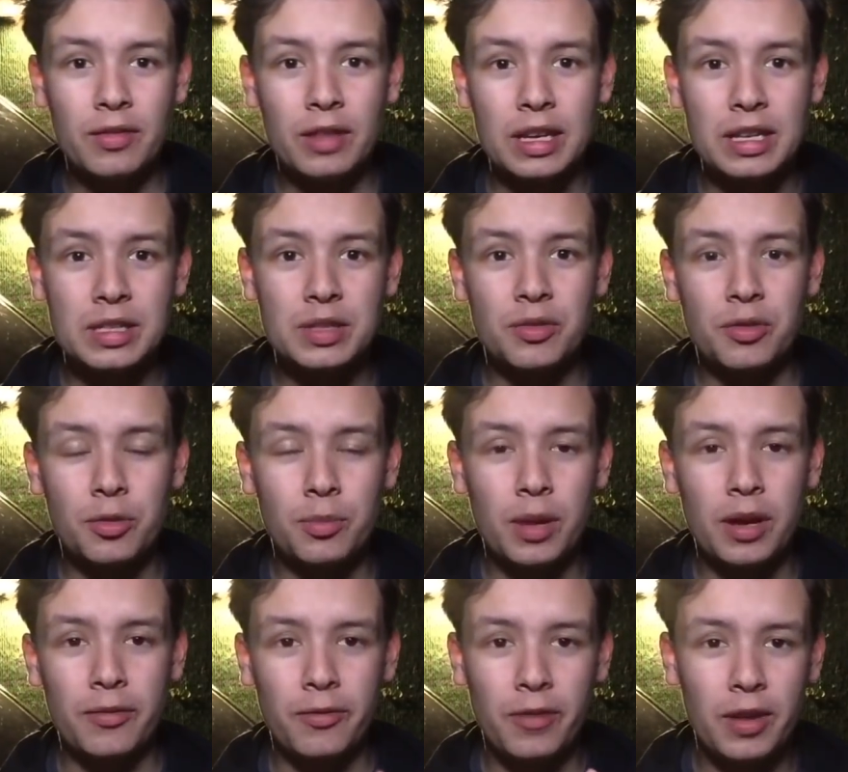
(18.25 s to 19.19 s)
list for
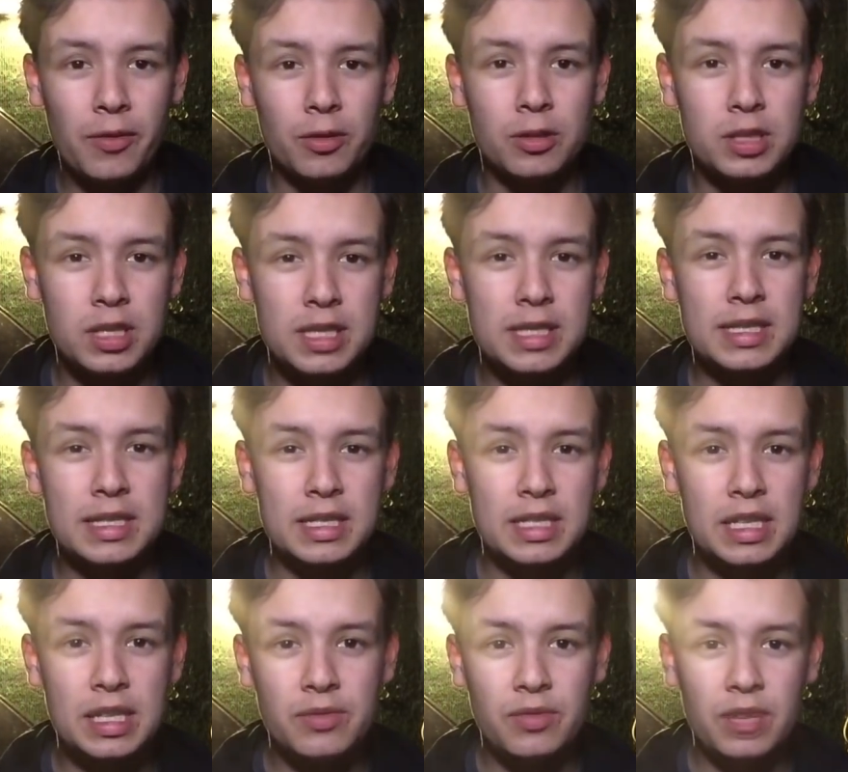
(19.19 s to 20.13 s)
my favorite DC
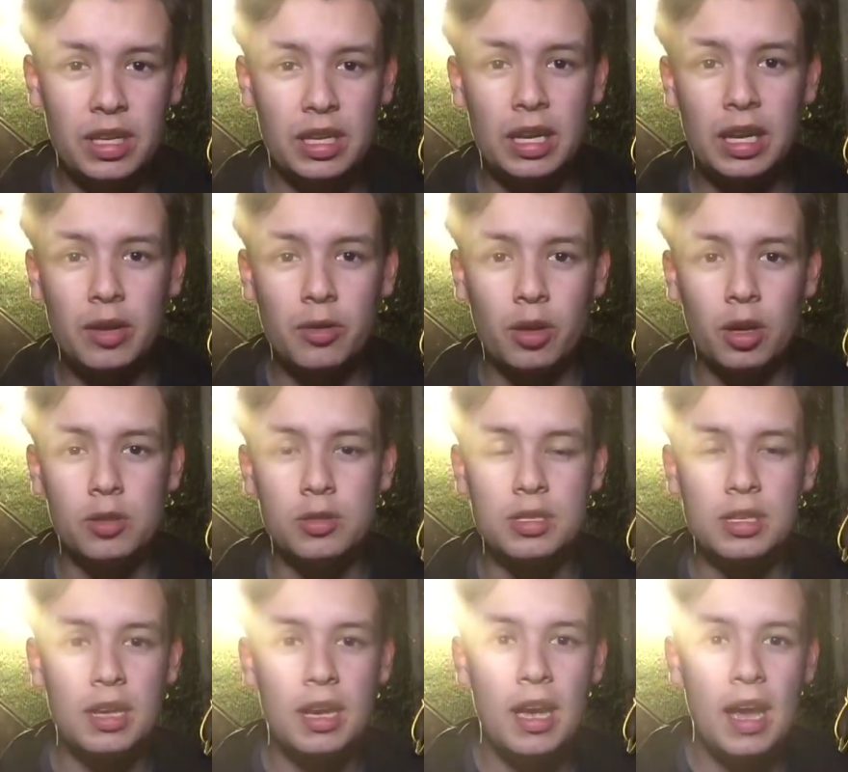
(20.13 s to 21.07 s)
TV heroes,